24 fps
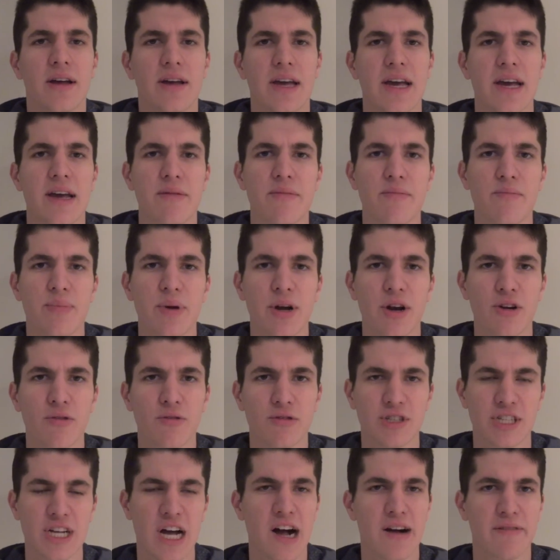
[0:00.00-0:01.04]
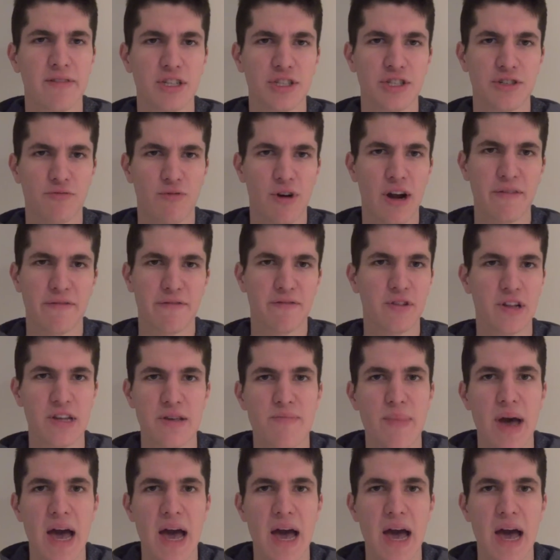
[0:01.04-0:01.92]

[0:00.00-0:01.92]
And Barrett was obviously rightfully